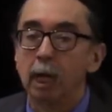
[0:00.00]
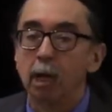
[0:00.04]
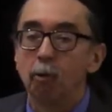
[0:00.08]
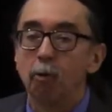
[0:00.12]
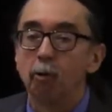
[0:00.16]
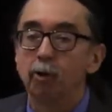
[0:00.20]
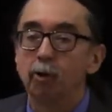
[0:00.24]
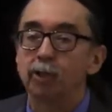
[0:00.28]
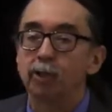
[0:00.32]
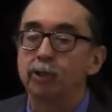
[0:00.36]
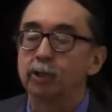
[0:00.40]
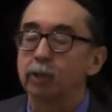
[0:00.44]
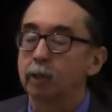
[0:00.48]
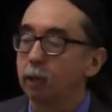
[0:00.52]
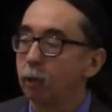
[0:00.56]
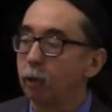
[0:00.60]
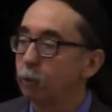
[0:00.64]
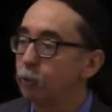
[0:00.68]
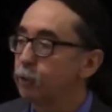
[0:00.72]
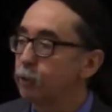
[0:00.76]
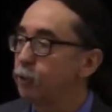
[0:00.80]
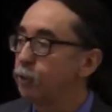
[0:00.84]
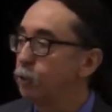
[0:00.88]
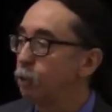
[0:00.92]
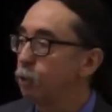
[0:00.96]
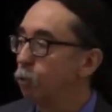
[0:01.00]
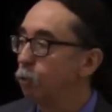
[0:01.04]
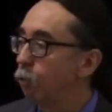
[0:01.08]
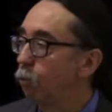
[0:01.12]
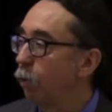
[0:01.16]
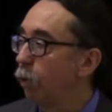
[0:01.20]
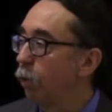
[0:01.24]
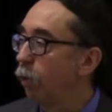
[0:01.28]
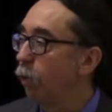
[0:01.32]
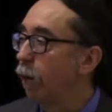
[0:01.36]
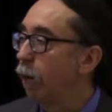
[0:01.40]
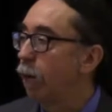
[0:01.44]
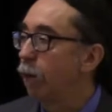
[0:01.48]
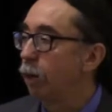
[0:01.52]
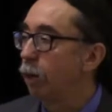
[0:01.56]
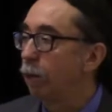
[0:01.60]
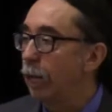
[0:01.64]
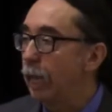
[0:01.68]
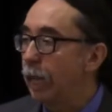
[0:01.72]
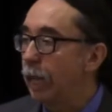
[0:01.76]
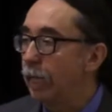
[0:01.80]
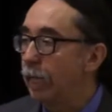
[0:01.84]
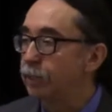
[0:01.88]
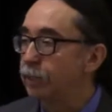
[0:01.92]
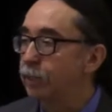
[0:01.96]
which is closest to where our
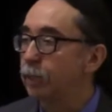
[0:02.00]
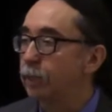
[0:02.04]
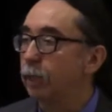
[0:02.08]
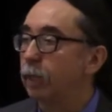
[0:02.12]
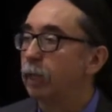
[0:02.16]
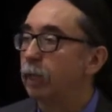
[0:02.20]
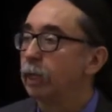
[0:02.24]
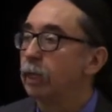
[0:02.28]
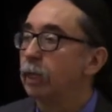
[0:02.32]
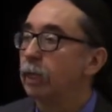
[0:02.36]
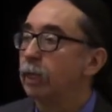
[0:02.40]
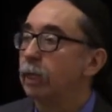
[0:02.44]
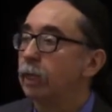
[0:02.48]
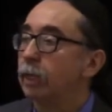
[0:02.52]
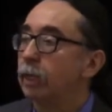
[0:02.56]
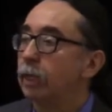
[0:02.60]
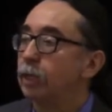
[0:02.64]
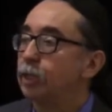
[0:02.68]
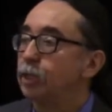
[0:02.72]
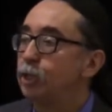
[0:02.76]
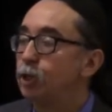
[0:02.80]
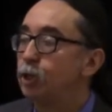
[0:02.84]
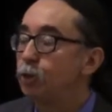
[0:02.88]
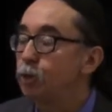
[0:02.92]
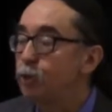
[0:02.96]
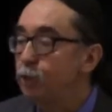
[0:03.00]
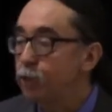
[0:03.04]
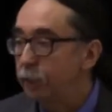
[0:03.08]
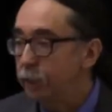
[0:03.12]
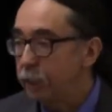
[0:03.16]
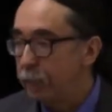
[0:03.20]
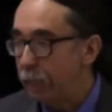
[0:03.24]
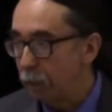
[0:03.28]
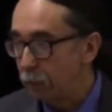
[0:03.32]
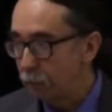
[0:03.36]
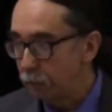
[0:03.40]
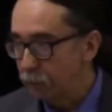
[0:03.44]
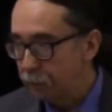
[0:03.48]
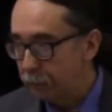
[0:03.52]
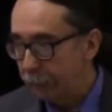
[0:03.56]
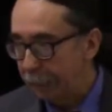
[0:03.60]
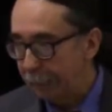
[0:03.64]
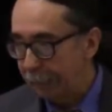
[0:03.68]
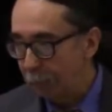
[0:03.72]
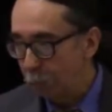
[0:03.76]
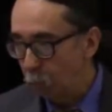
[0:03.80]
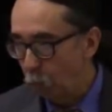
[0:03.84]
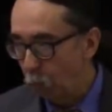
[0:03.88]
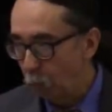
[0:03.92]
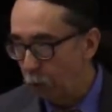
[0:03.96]
last Yuchi town
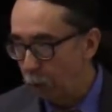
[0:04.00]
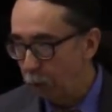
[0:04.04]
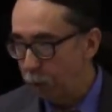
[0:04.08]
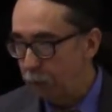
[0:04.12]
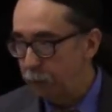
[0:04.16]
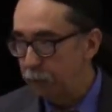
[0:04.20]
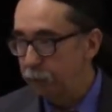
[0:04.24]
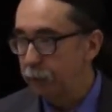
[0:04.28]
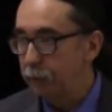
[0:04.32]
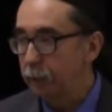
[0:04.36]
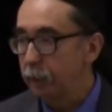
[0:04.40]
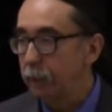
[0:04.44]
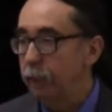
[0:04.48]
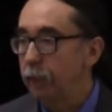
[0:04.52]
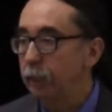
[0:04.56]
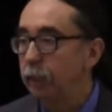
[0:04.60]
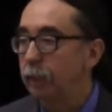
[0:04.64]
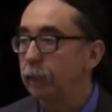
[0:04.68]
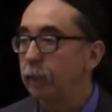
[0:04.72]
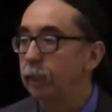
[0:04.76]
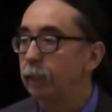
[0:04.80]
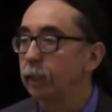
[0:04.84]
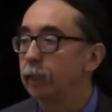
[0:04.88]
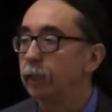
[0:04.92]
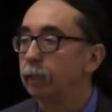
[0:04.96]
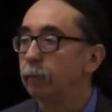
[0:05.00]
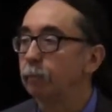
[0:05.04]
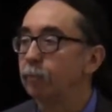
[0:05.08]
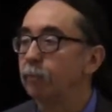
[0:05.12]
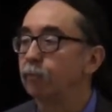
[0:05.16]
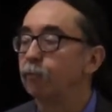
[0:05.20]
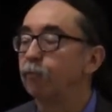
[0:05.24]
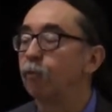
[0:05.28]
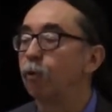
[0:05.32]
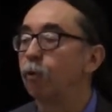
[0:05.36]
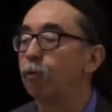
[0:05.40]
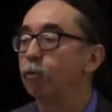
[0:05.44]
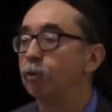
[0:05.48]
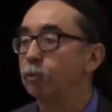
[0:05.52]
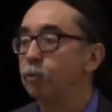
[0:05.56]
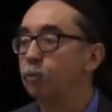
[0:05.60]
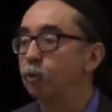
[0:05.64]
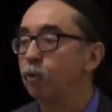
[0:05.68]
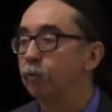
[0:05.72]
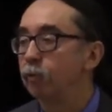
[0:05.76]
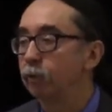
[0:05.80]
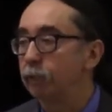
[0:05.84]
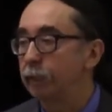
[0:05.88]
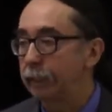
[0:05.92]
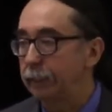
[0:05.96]
site was before we
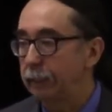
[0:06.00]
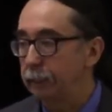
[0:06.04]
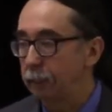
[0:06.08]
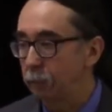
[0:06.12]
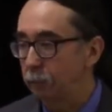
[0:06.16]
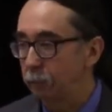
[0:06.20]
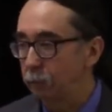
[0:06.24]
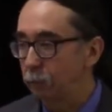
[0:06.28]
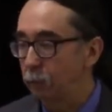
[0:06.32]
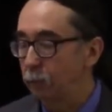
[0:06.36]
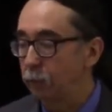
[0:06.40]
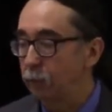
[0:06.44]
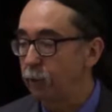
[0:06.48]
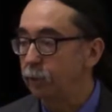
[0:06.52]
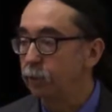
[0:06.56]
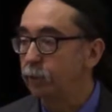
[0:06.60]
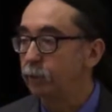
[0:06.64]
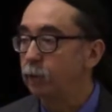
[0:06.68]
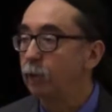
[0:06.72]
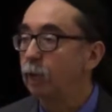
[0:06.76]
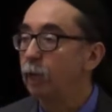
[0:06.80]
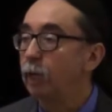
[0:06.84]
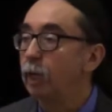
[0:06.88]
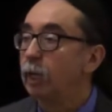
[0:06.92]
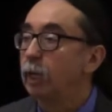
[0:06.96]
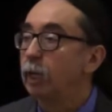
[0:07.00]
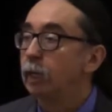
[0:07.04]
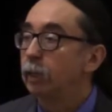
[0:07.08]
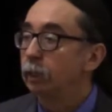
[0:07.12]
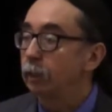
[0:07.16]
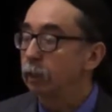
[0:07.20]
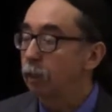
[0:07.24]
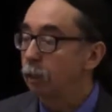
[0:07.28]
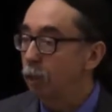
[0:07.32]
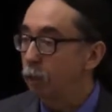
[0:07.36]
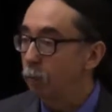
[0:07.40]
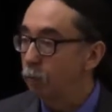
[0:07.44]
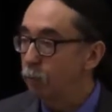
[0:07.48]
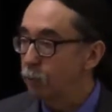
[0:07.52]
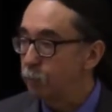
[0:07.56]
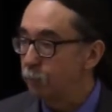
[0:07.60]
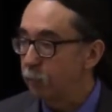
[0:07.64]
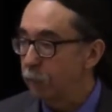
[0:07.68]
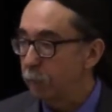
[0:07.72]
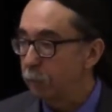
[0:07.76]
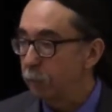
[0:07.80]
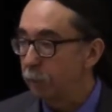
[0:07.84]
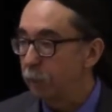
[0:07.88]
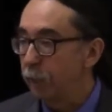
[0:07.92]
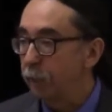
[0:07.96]
moved in the 1830s. Columbus
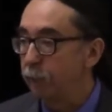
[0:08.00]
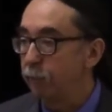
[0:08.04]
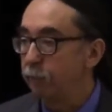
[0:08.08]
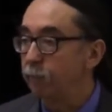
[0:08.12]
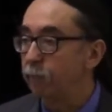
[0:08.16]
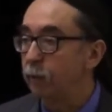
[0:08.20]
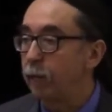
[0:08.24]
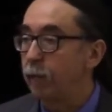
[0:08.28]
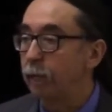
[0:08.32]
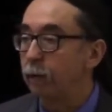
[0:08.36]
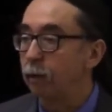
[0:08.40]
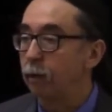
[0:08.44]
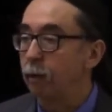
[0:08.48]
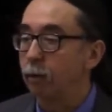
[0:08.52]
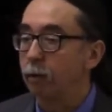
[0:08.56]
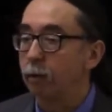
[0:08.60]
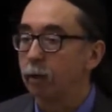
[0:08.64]
people had invited